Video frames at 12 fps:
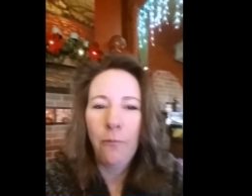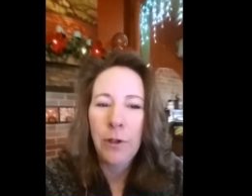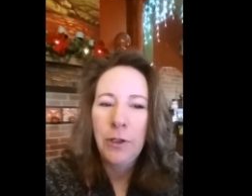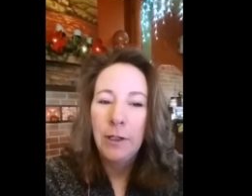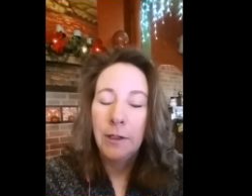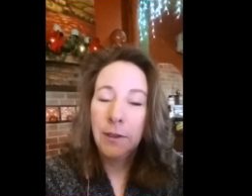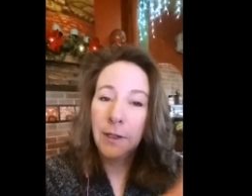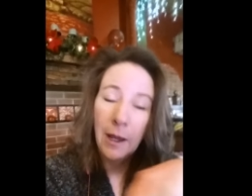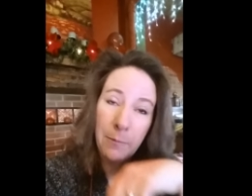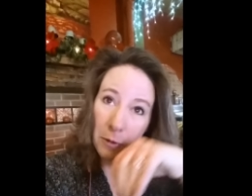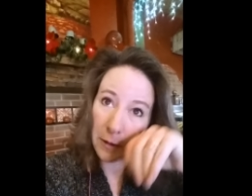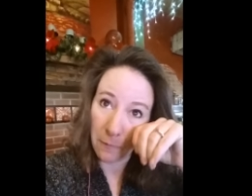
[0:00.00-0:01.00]
which is, I
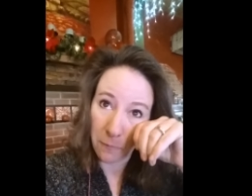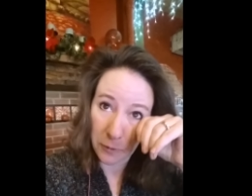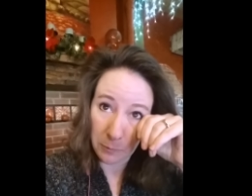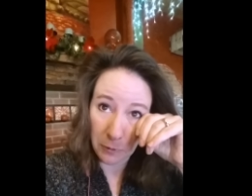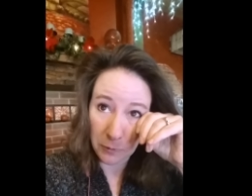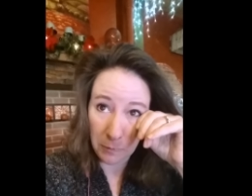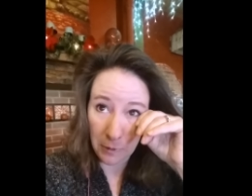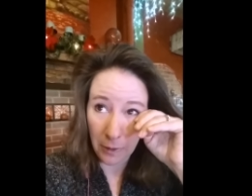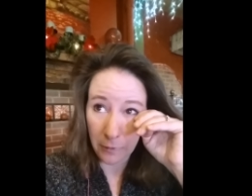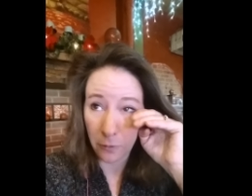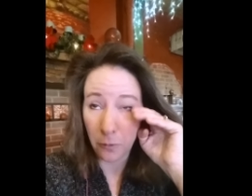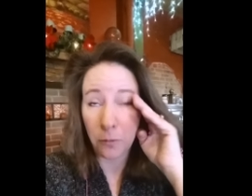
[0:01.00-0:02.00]
believe, supposed to be
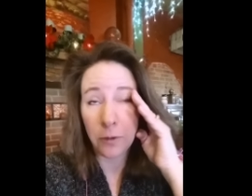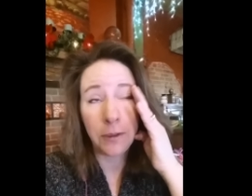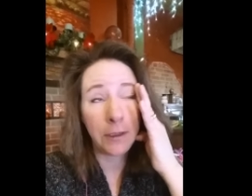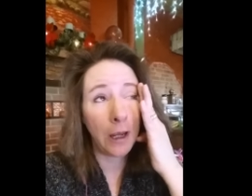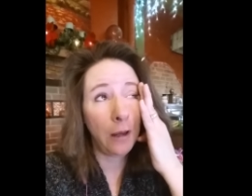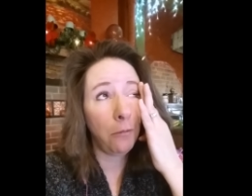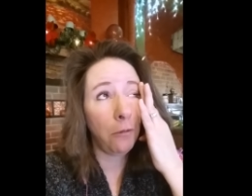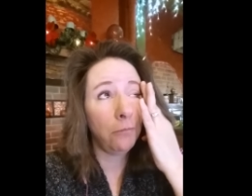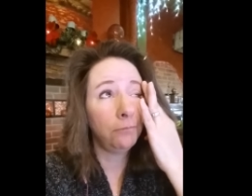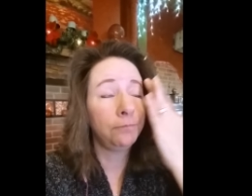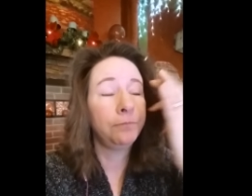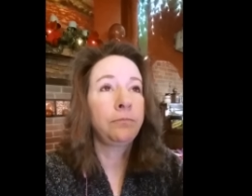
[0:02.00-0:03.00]
like the Lord's table.
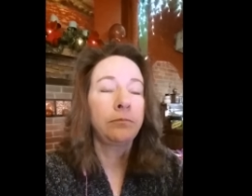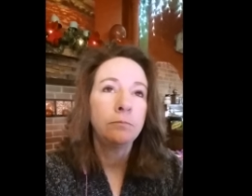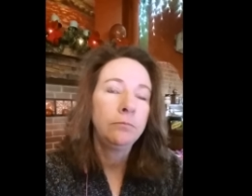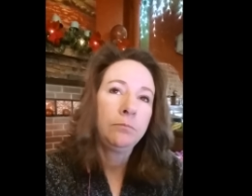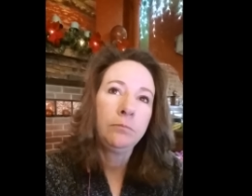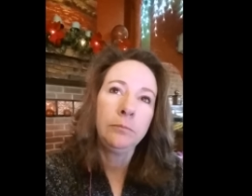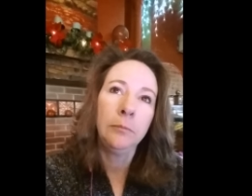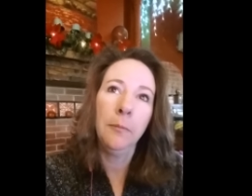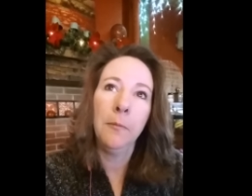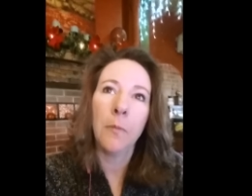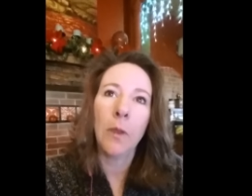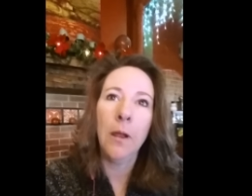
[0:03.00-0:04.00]

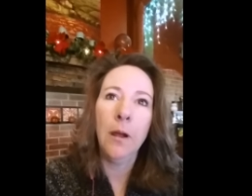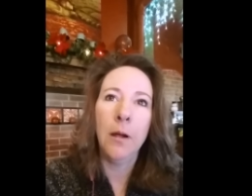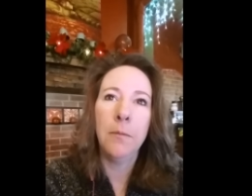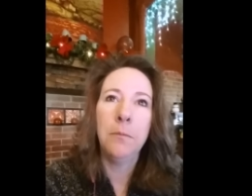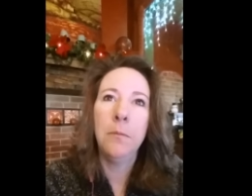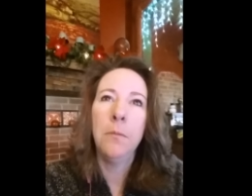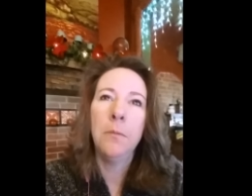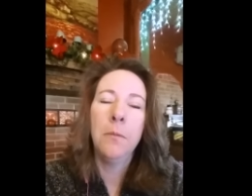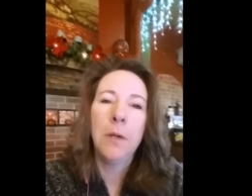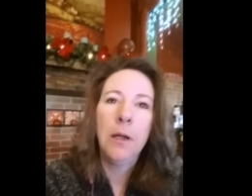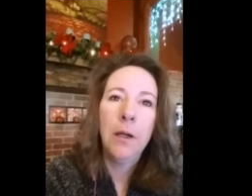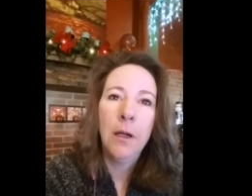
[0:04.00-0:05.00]
Um,
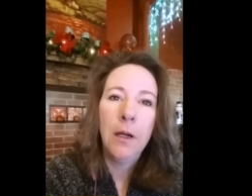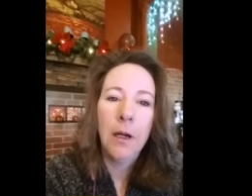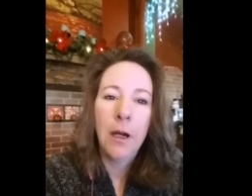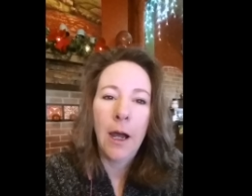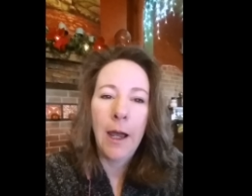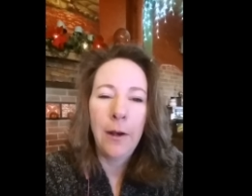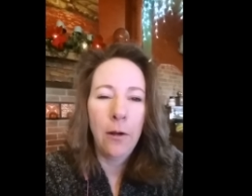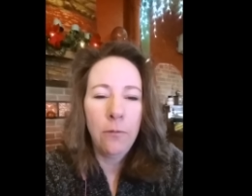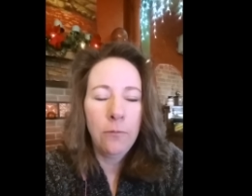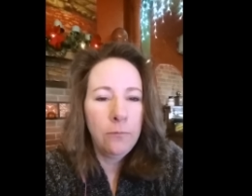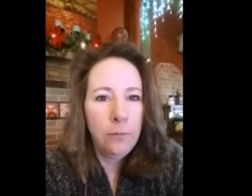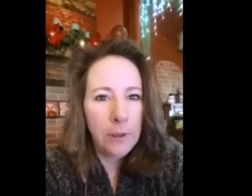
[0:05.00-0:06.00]
I
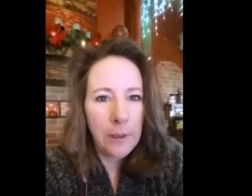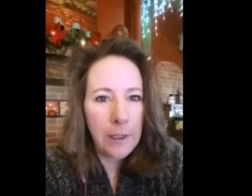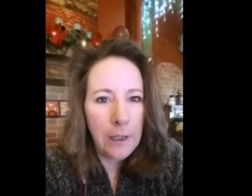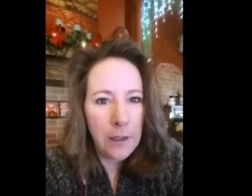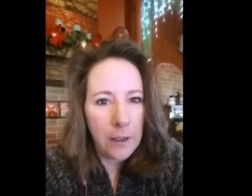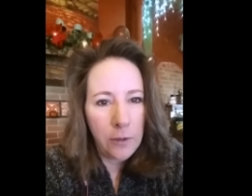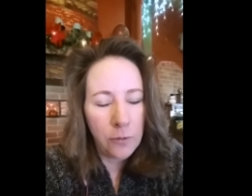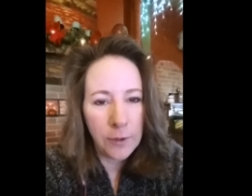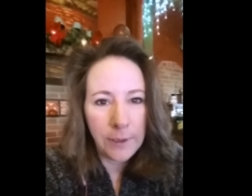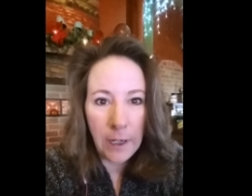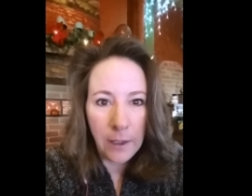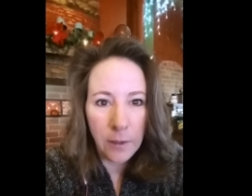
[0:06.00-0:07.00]
don't really
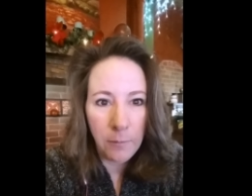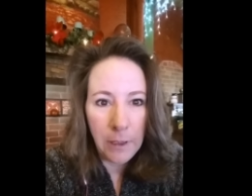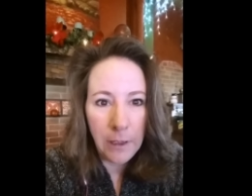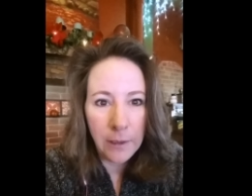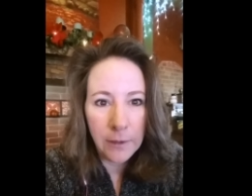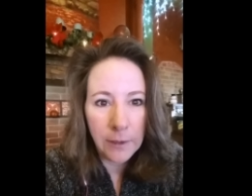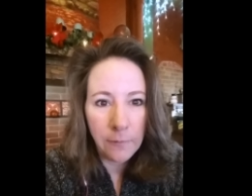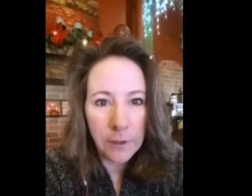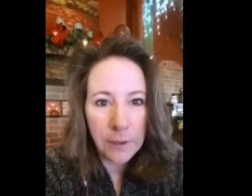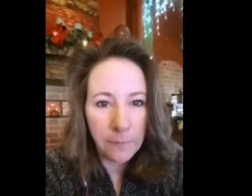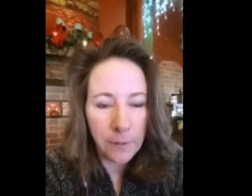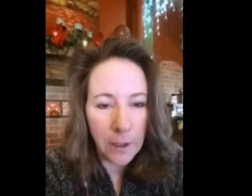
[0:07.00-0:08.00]
understand the meanings of the
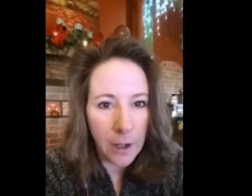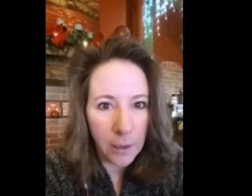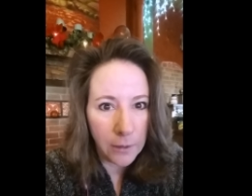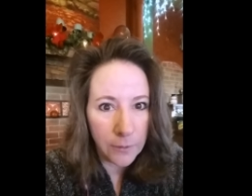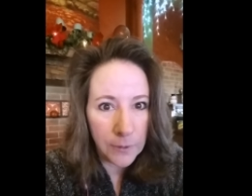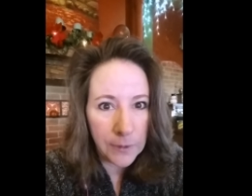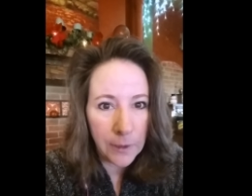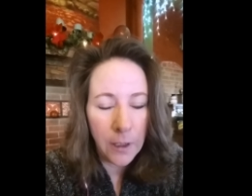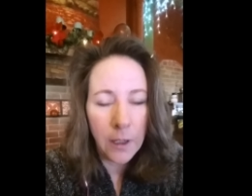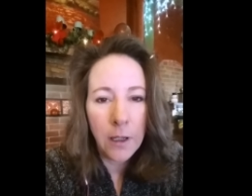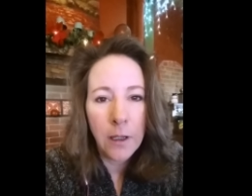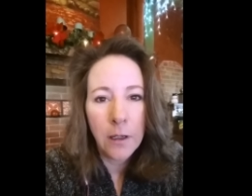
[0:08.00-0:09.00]
different colors.
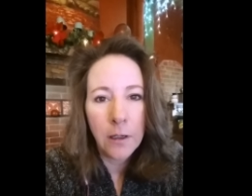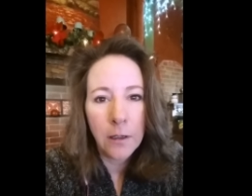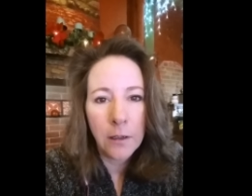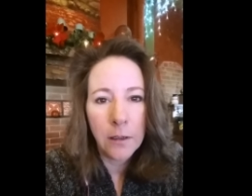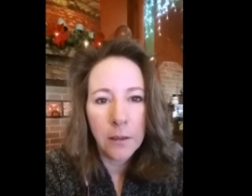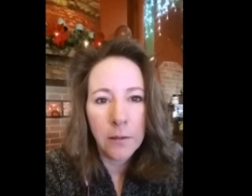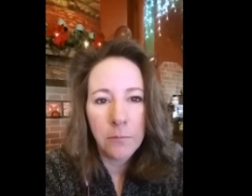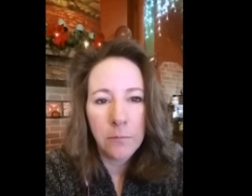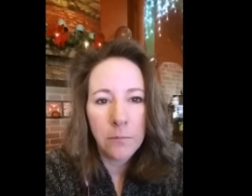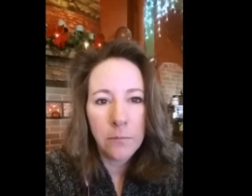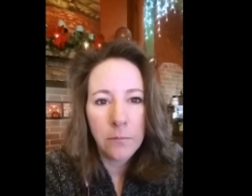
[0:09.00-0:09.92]
Um,